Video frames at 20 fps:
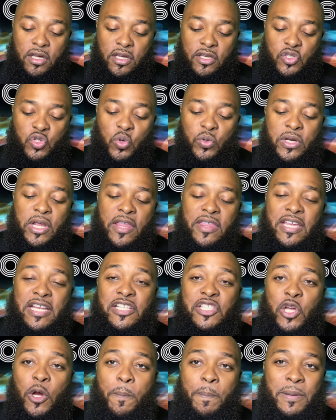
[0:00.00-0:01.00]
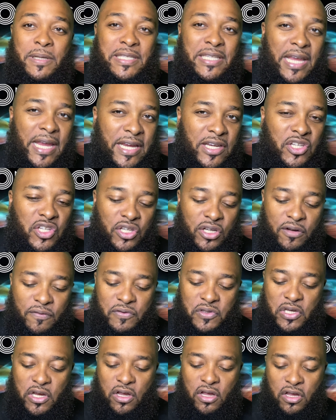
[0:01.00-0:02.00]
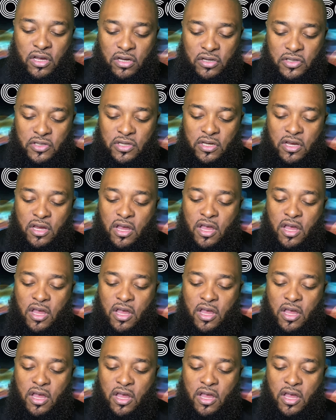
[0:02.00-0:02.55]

to another interpretation of tongues.